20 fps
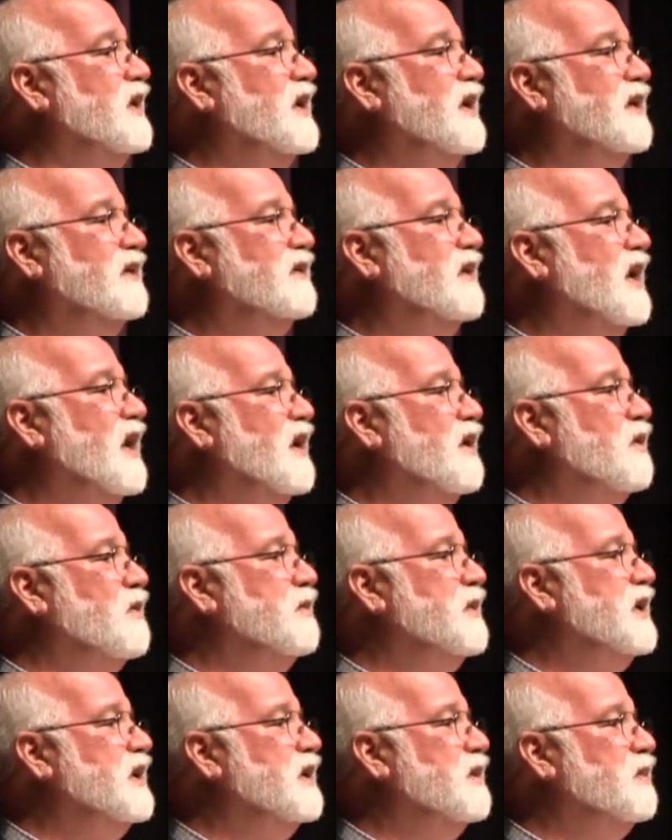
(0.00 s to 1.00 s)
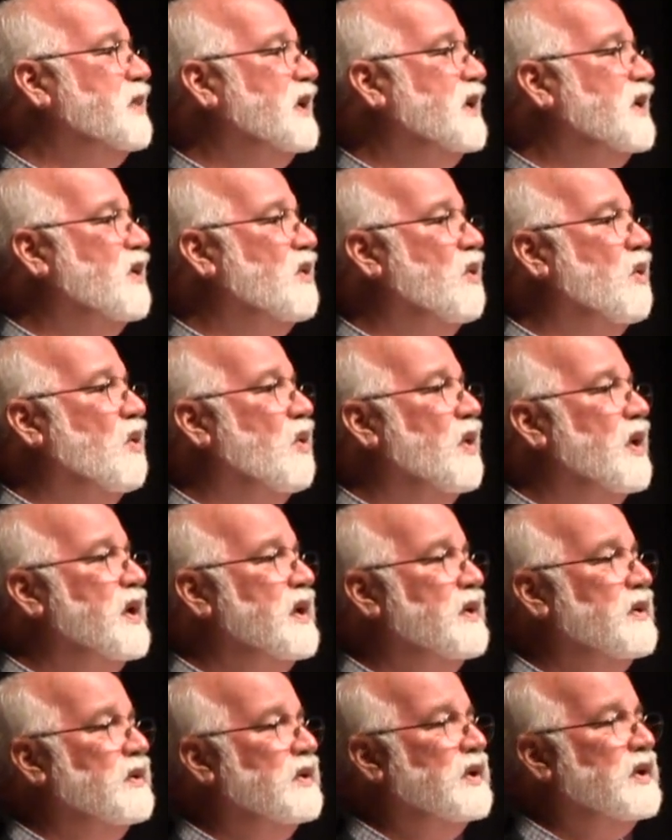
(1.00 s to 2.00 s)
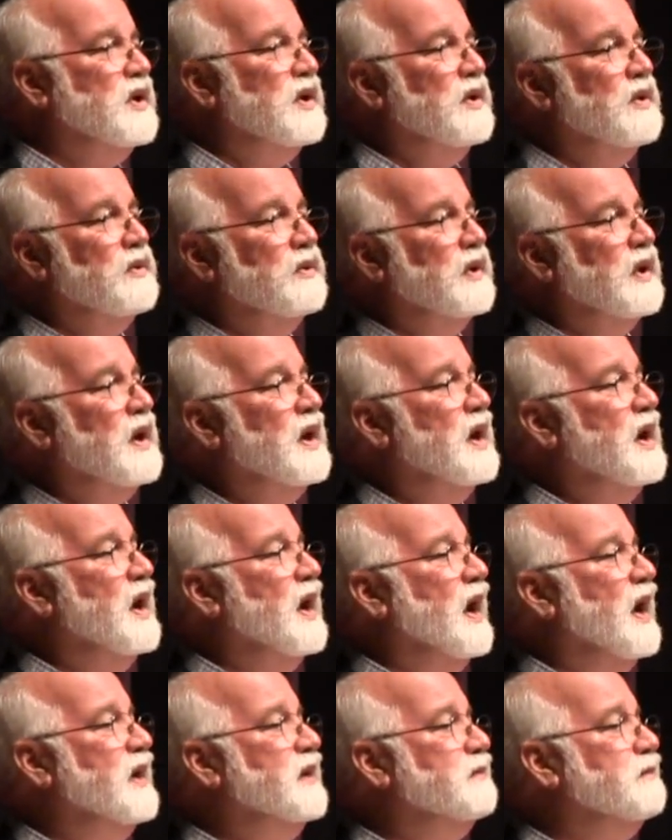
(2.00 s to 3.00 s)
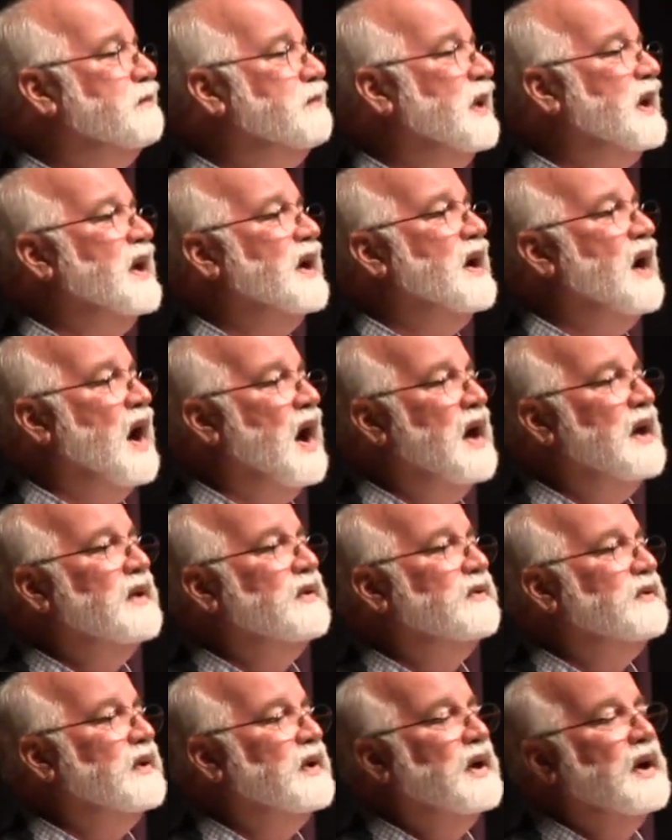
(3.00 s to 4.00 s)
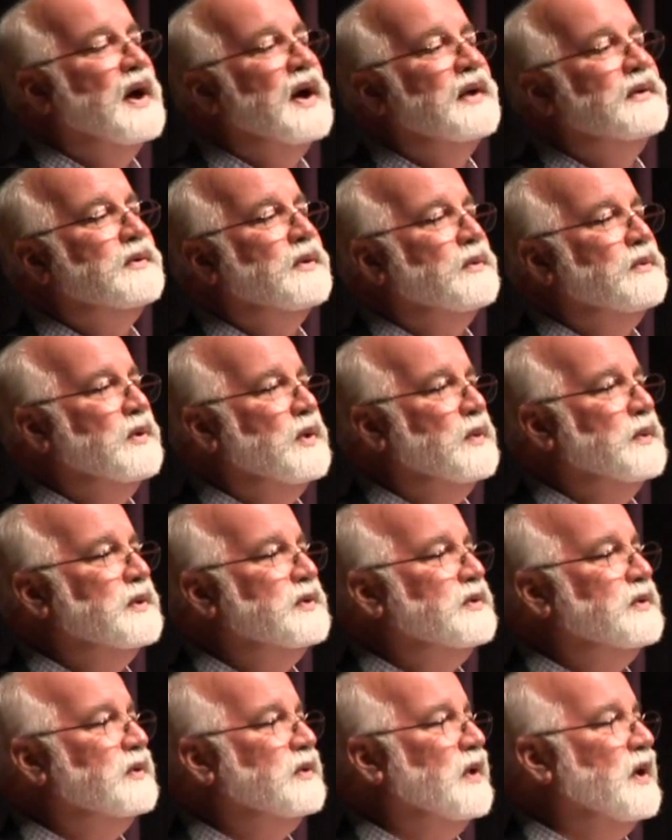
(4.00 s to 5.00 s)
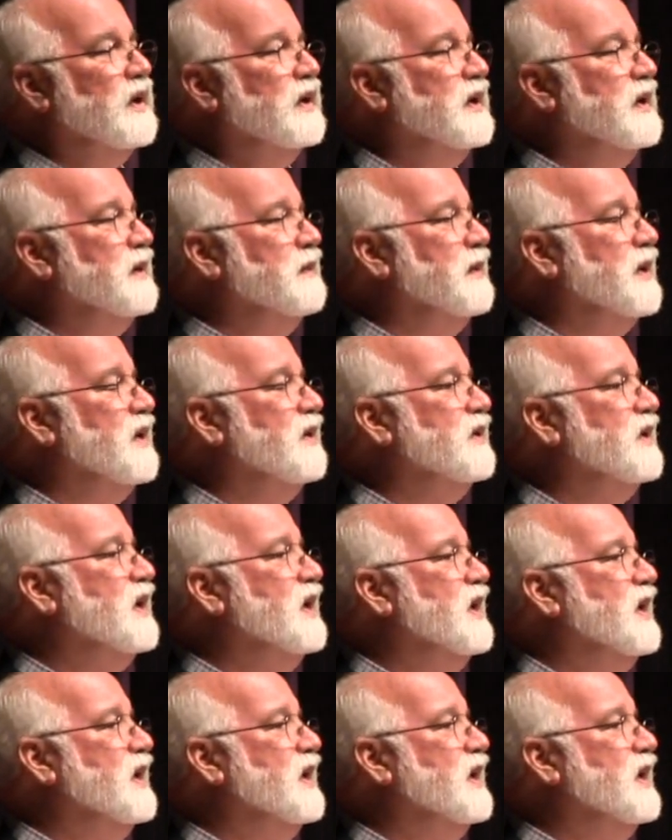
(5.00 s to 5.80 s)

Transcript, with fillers: And I said, I don't mean to be coy or cute, I, but I honest to God don't know what you're talking about.